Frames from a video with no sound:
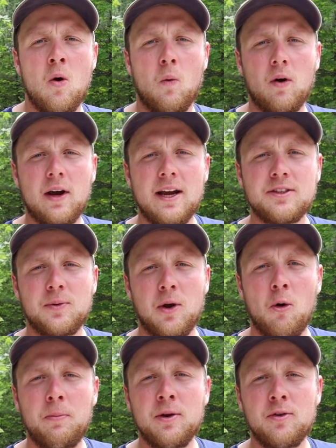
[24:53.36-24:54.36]
Well guys, we
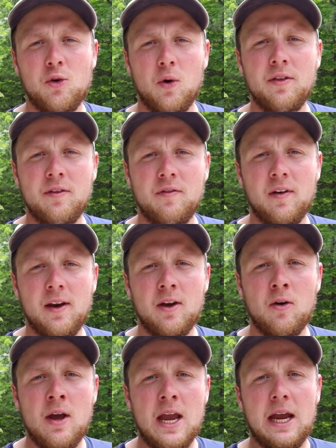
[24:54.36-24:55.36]
hope you enjoyed the video.